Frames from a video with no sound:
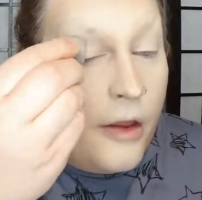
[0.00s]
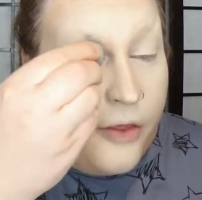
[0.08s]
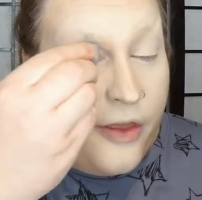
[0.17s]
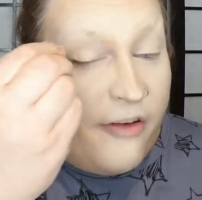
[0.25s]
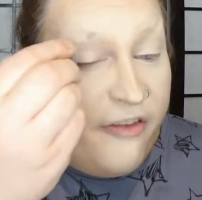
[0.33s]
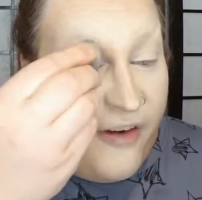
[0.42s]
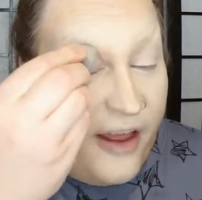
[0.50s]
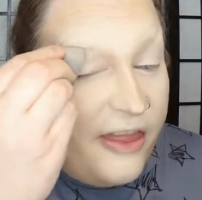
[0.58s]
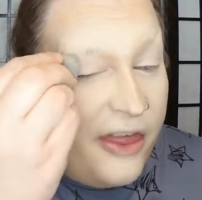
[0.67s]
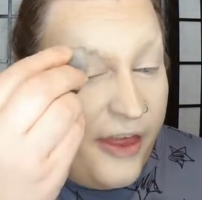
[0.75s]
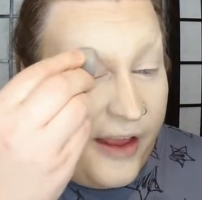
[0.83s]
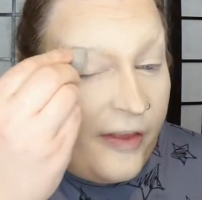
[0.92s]
the
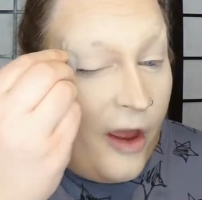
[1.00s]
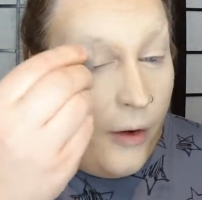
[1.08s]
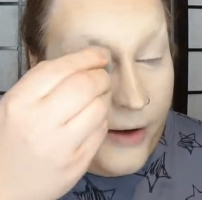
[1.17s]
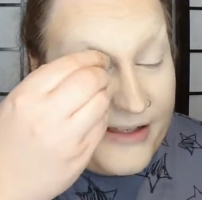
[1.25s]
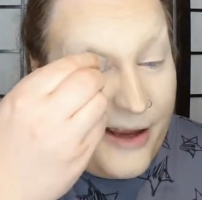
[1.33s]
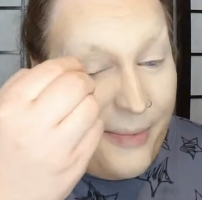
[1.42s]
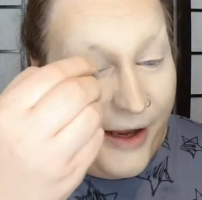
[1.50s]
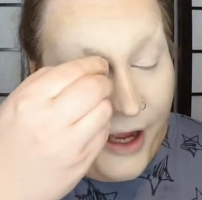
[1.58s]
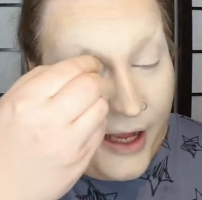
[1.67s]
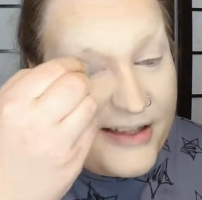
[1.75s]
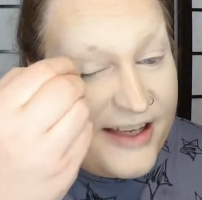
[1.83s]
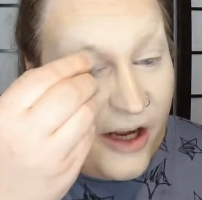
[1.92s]
fun thing, though, is that
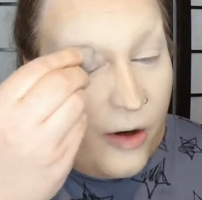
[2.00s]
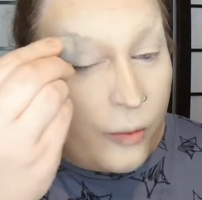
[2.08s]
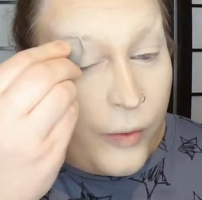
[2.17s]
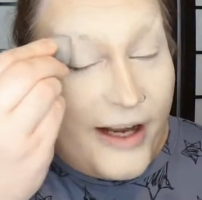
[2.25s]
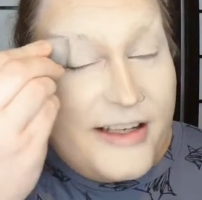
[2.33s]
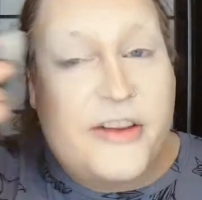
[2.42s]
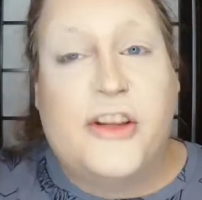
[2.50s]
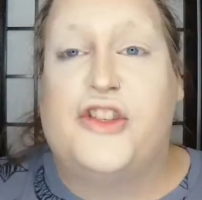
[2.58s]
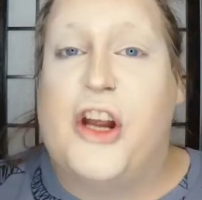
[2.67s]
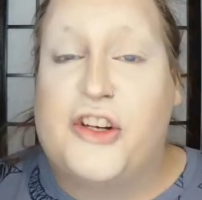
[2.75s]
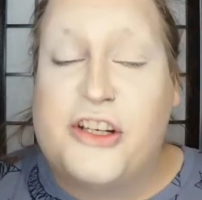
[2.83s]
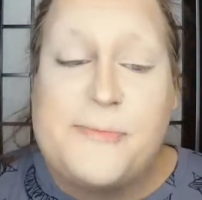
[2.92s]
because they go right to the
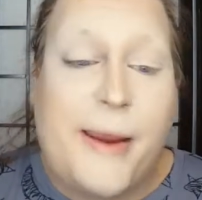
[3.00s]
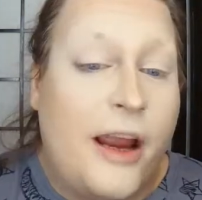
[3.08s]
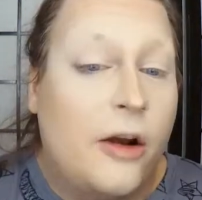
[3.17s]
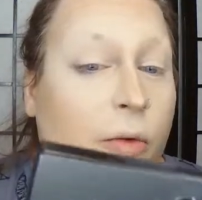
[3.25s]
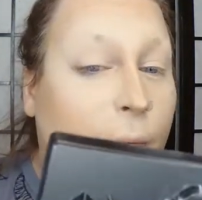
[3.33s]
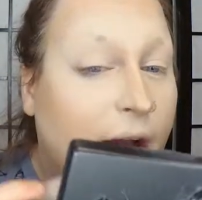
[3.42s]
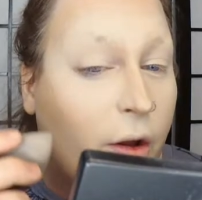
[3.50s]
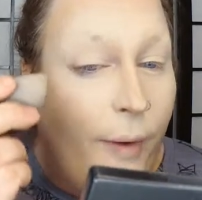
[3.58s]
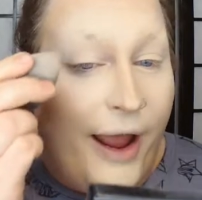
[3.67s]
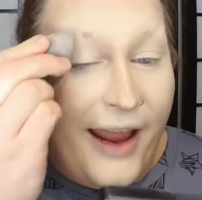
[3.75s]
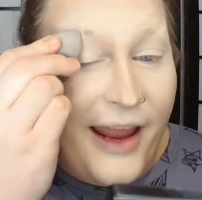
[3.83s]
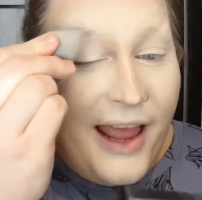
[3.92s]
judges panel right
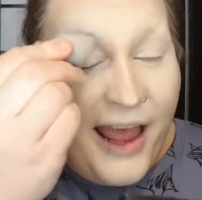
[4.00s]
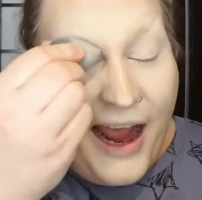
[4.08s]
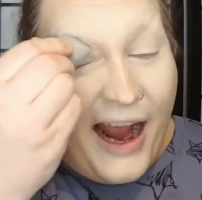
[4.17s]
away,